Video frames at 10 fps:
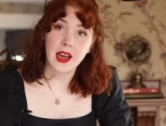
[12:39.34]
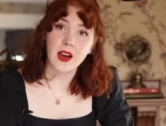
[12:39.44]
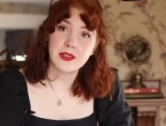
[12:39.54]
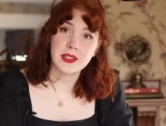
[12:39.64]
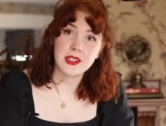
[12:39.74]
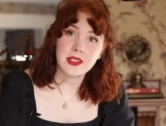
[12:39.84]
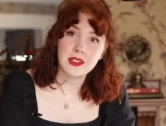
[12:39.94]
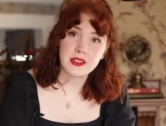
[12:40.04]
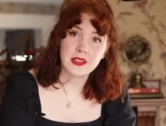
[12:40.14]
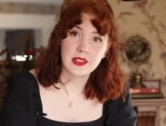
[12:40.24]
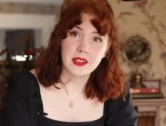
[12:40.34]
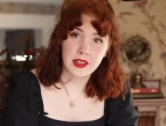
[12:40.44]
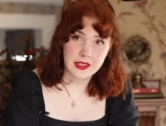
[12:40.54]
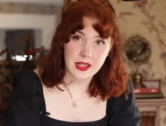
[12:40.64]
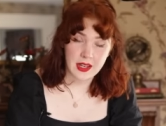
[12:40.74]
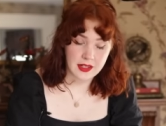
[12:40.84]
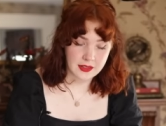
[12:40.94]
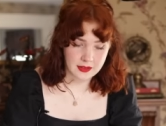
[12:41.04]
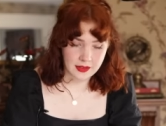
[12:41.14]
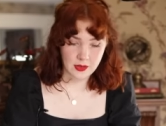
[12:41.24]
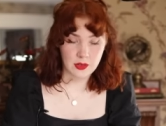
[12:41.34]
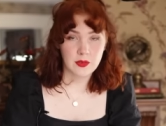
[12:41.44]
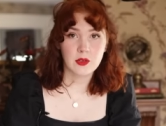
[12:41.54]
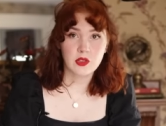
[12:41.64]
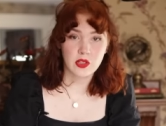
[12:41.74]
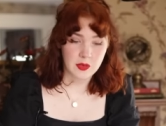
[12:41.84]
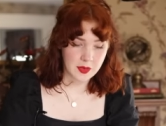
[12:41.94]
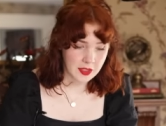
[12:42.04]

a hearty huzzah. So if you'll join